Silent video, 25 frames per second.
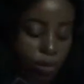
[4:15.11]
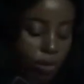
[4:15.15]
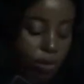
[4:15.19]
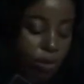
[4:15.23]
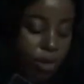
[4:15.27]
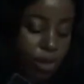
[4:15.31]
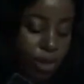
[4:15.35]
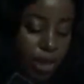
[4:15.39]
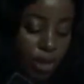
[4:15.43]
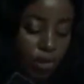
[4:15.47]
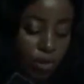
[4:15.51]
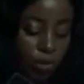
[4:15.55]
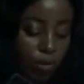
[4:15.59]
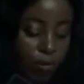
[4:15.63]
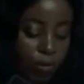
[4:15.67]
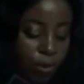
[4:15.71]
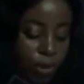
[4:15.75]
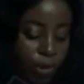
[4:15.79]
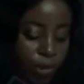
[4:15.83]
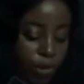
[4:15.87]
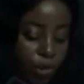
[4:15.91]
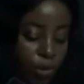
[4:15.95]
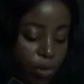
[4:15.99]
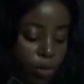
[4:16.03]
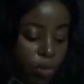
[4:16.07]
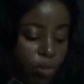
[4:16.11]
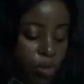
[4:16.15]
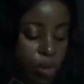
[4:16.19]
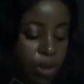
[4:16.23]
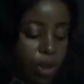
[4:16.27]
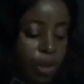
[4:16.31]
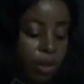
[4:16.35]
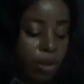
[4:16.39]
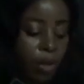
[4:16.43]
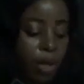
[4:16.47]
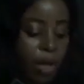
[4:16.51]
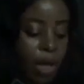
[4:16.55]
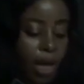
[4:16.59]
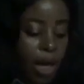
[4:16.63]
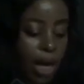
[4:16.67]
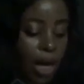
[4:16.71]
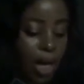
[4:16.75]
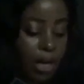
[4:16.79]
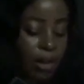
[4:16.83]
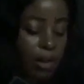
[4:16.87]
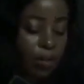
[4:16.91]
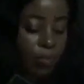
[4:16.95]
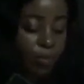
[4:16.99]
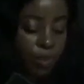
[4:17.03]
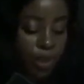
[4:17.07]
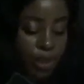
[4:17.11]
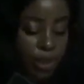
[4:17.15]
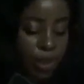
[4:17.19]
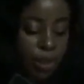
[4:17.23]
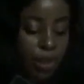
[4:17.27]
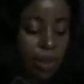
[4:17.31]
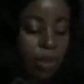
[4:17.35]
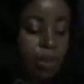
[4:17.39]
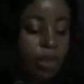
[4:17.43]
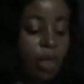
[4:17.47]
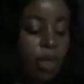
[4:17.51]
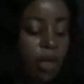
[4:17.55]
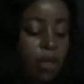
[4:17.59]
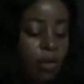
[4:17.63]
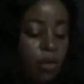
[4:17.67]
set up a new hotel as a business.